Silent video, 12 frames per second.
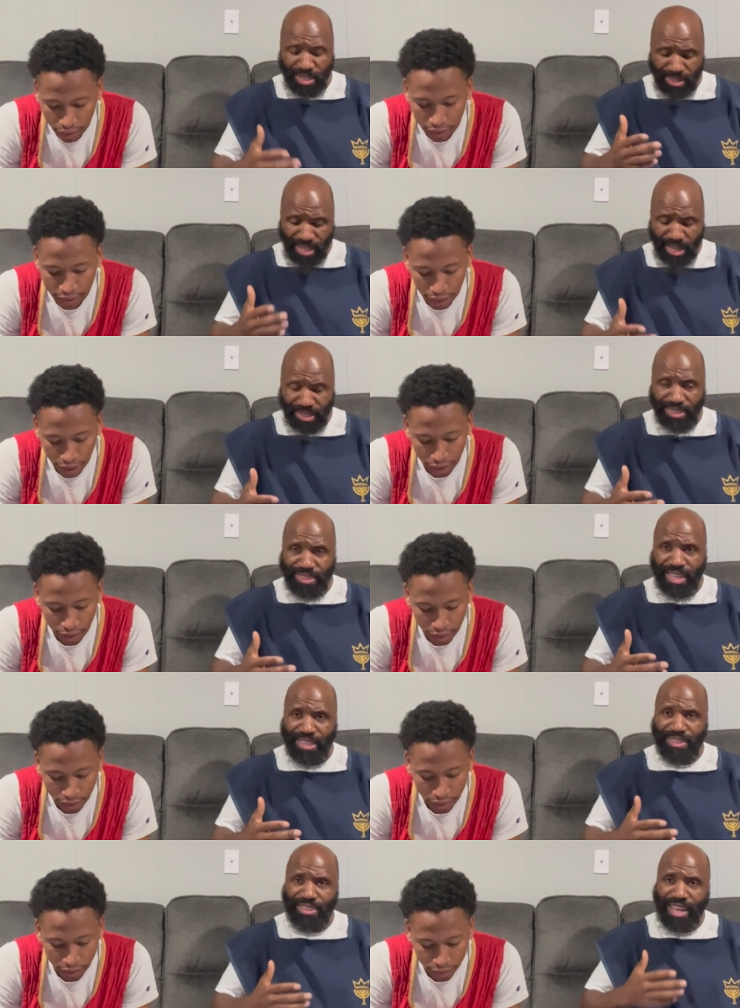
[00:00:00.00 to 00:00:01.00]
Speaker 1: that
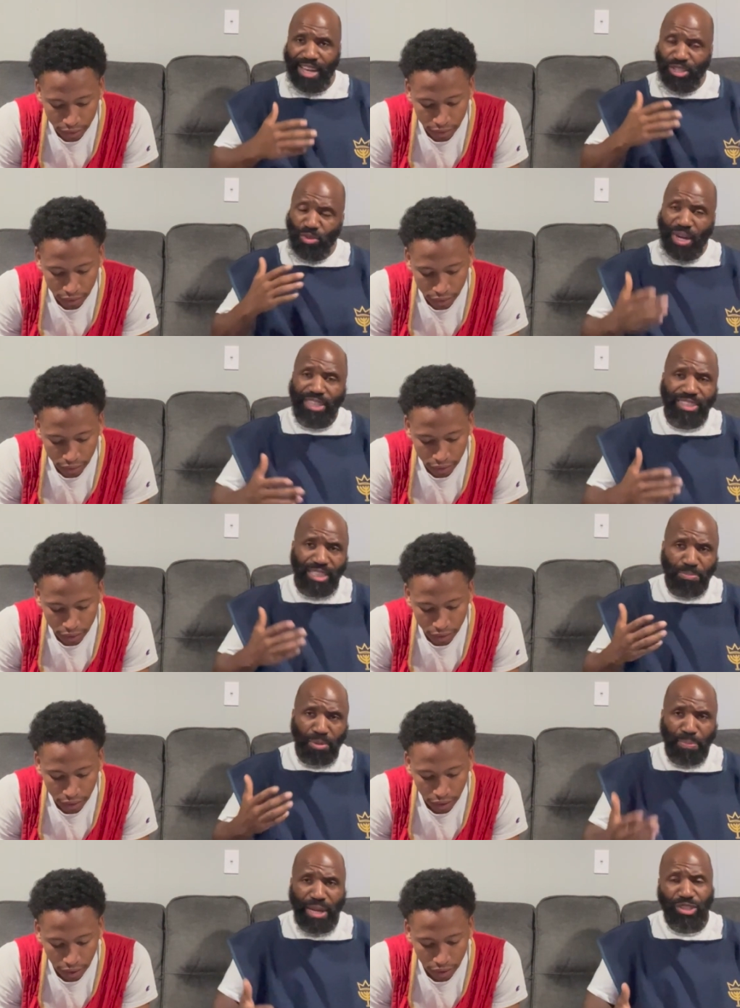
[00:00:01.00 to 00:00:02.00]
that IUIC
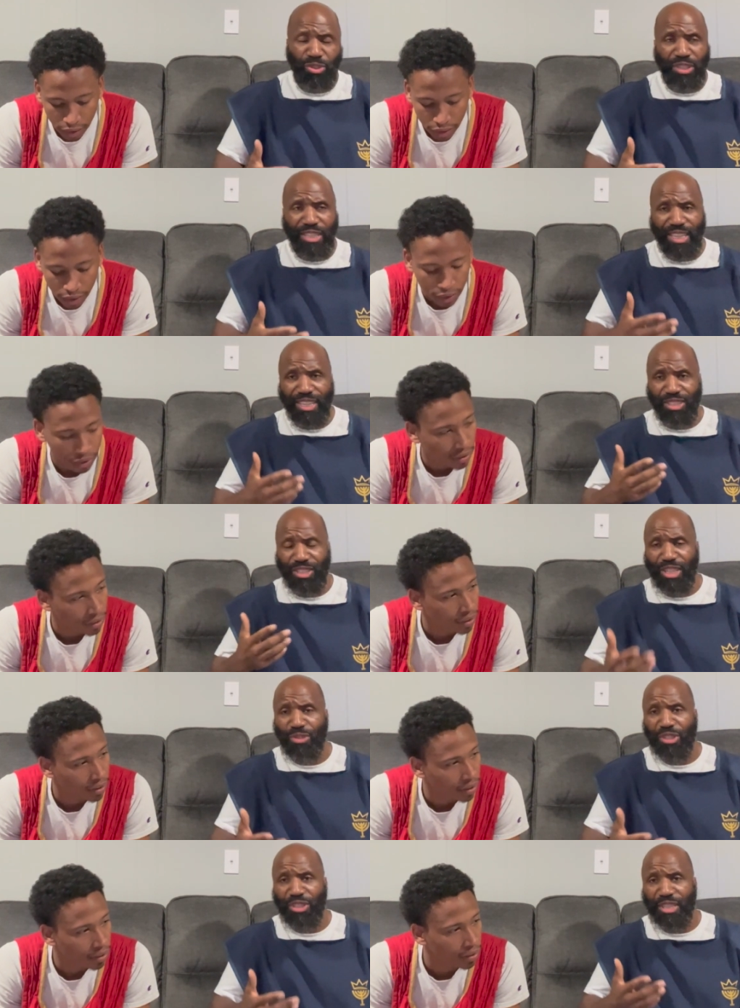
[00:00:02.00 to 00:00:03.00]
perpetually and
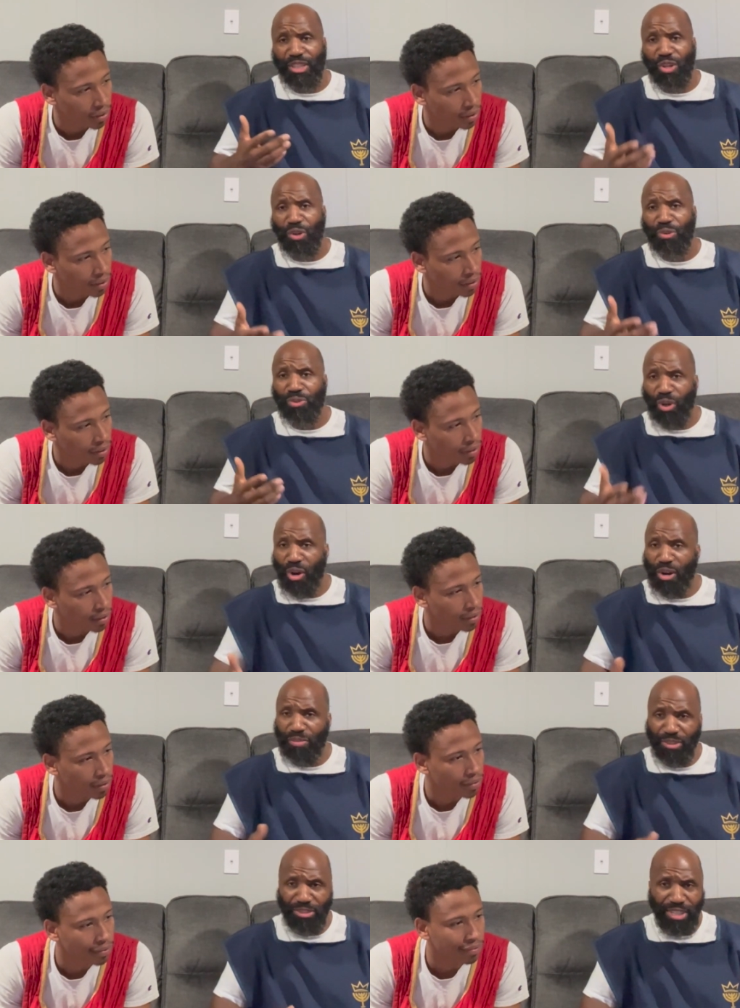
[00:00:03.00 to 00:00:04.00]
continuously goes
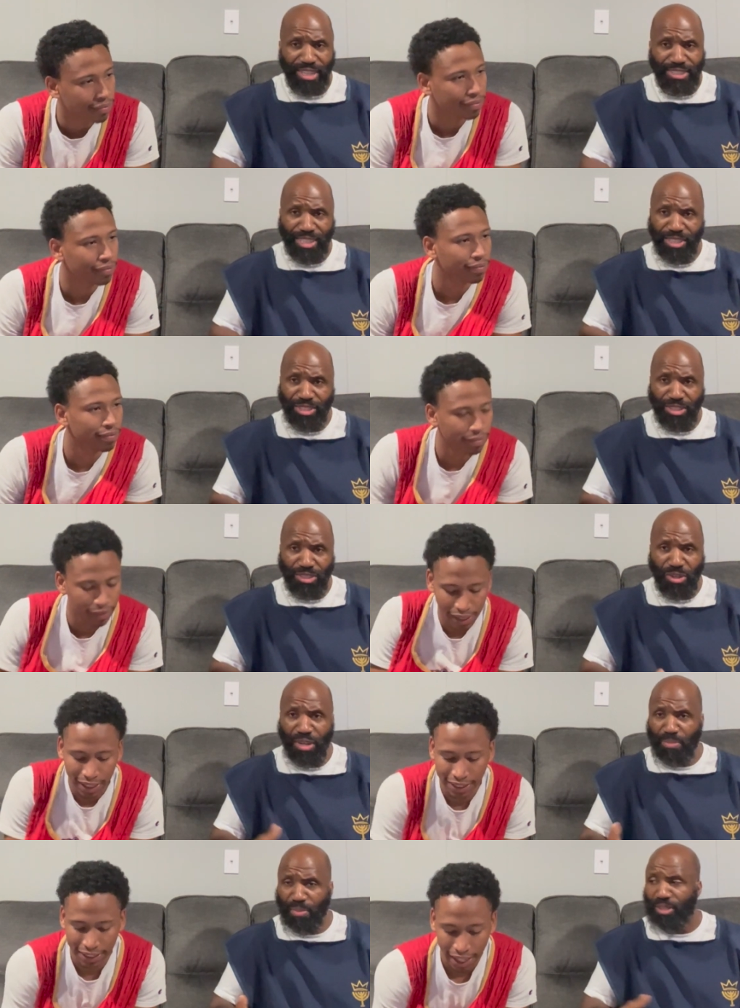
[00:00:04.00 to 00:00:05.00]
off on their teaching.
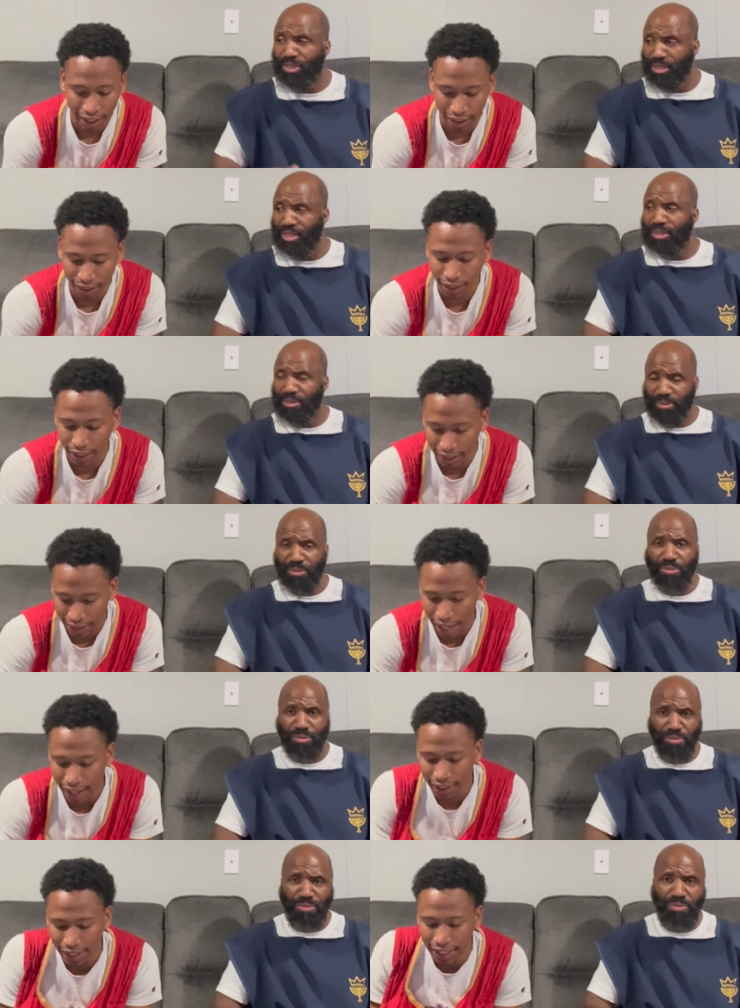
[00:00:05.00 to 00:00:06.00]
So exactly,
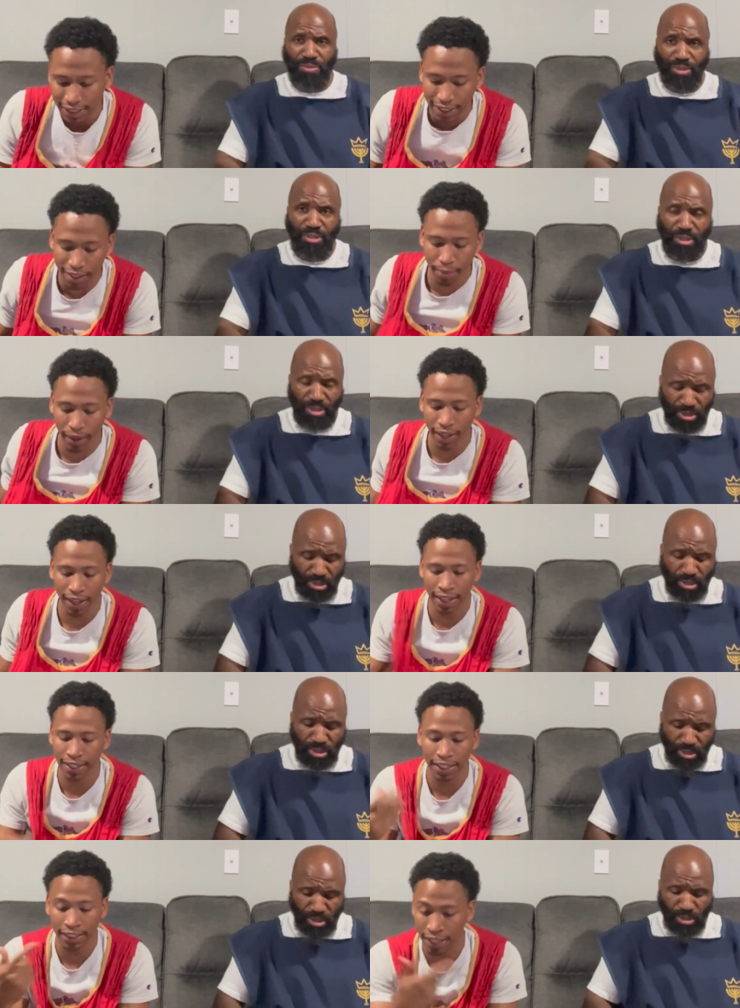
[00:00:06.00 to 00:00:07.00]
exactly.
Speaker 2: That's it, man.
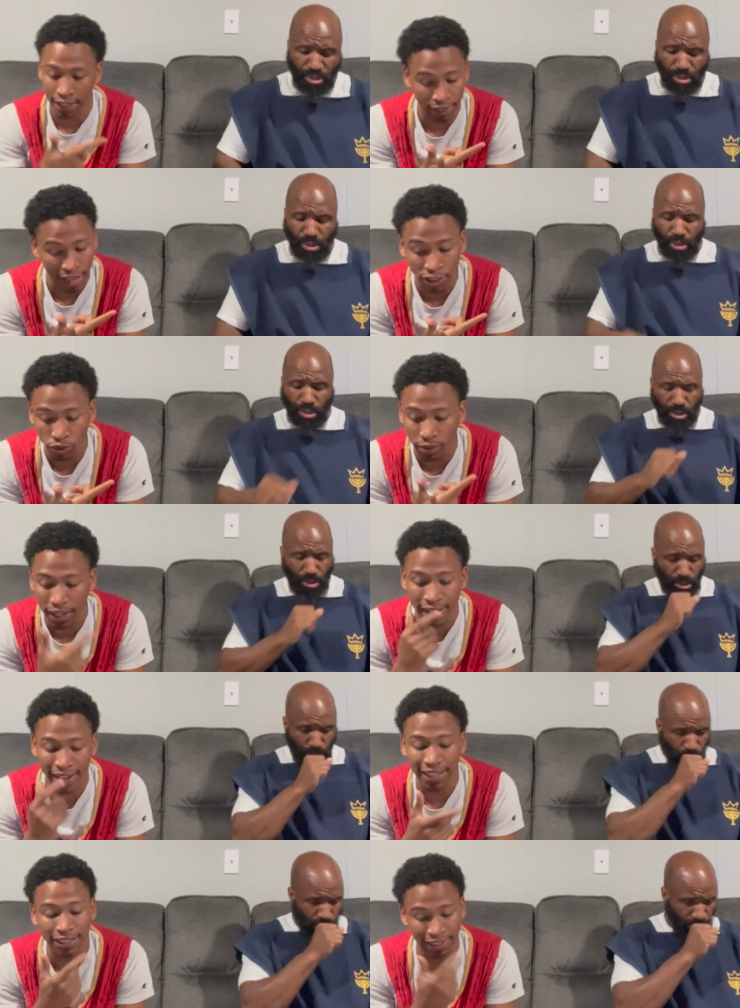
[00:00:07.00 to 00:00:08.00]
And it, it, that
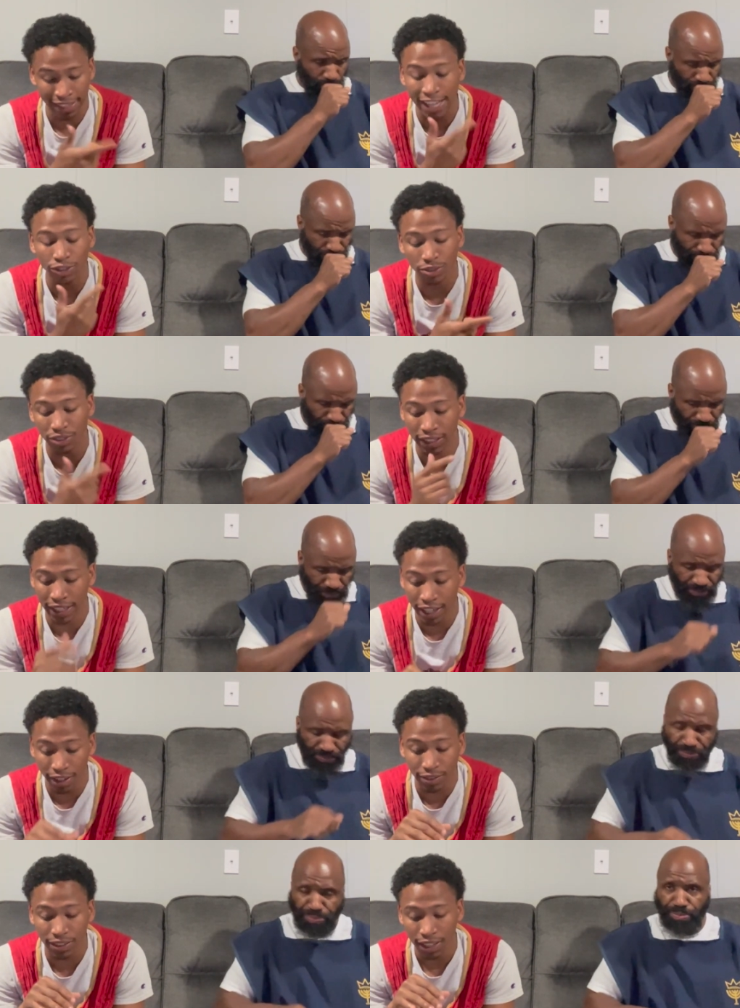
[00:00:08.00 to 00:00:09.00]
scripture, that, that scripture
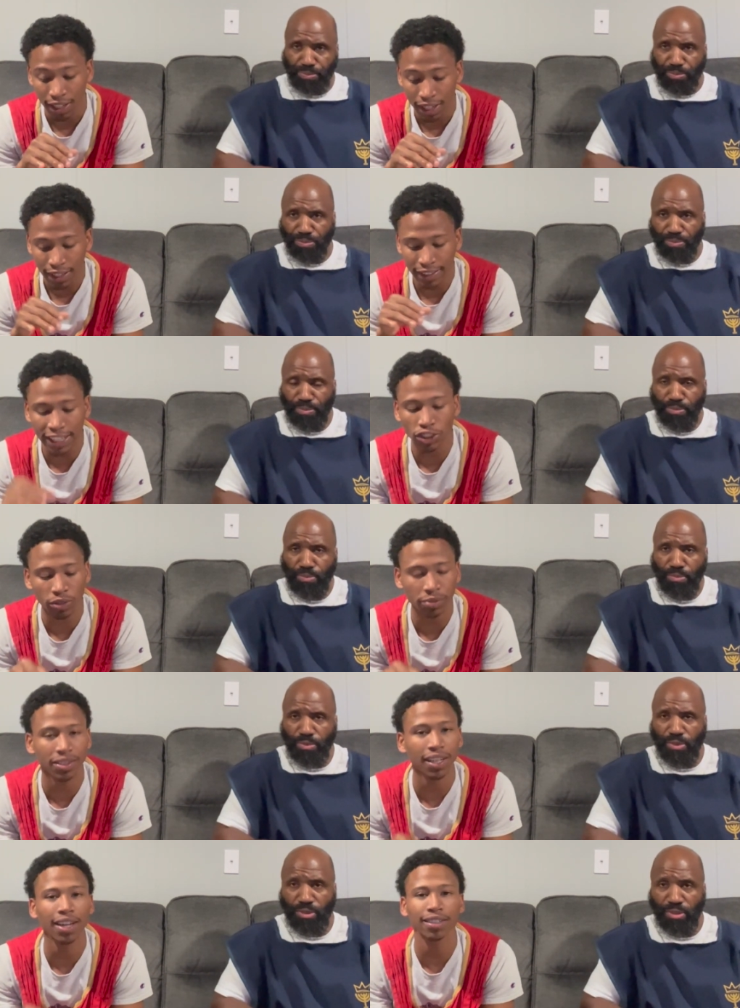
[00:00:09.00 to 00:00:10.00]
gives this
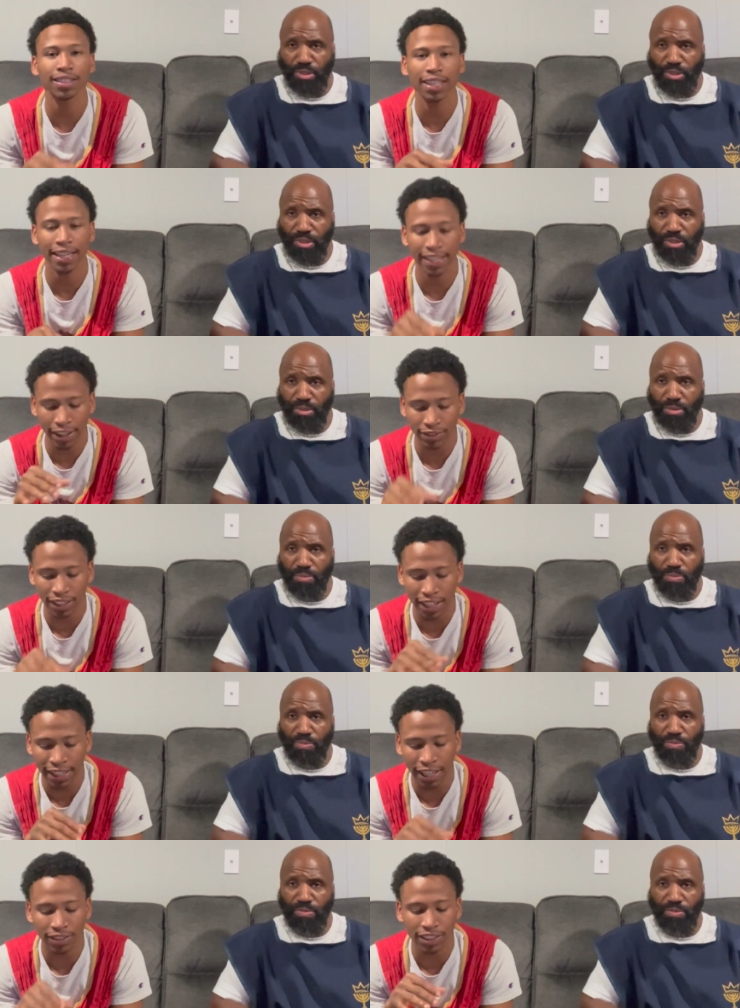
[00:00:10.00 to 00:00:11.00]
scripture under it gives a
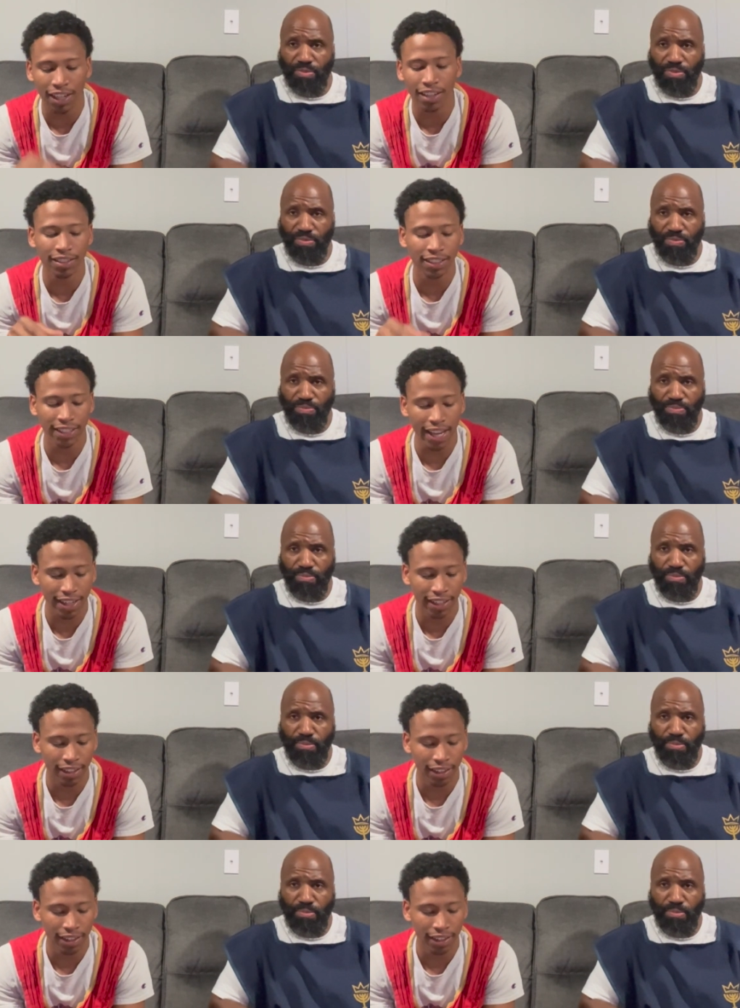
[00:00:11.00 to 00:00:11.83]
it gives an understanding.